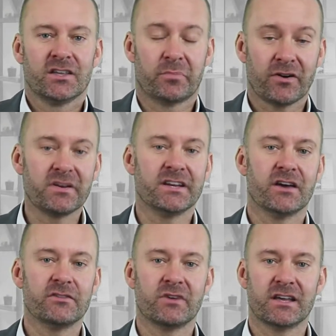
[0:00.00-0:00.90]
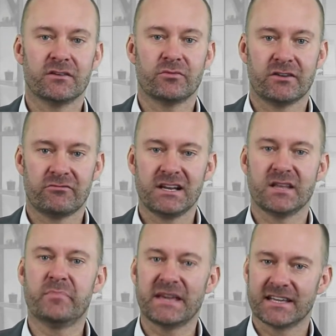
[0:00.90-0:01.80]
You probably know that we're
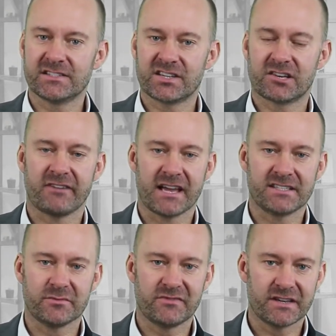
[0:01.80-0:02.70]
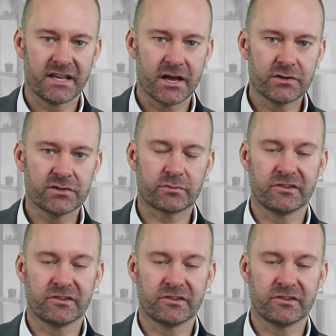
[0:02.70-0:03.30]
really big into creating videos.